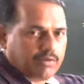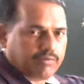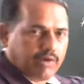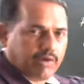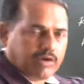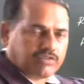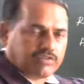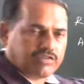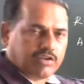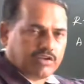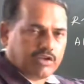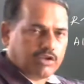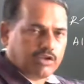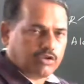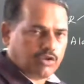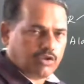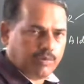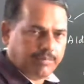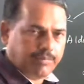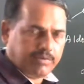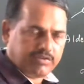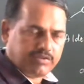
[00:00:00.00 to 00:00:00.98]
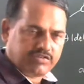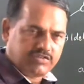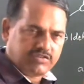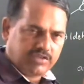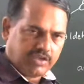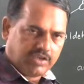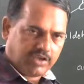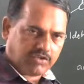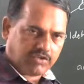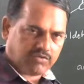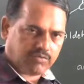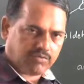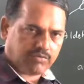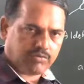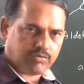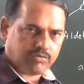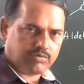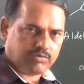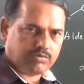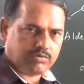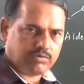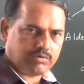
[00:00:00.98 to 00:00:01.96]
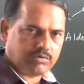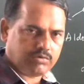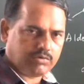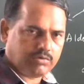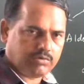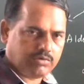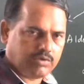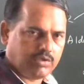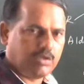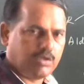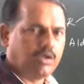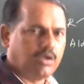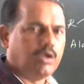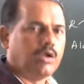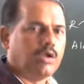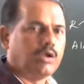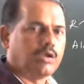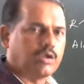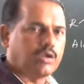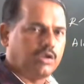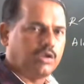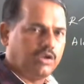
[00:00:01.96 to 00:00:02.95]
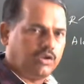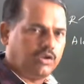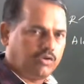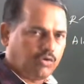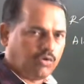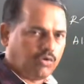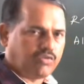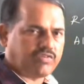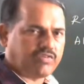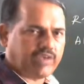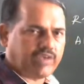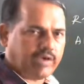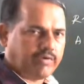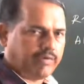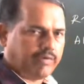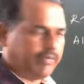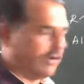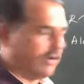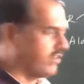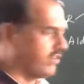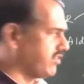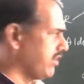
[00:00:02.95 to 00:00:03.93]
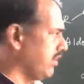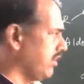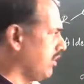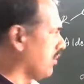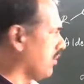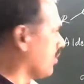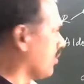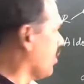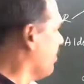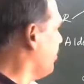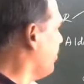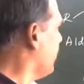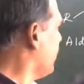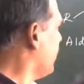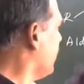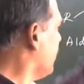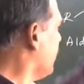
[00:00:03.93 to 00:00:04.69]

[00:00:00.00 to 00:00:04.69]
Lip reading: functional group CH. Ketones have a functional group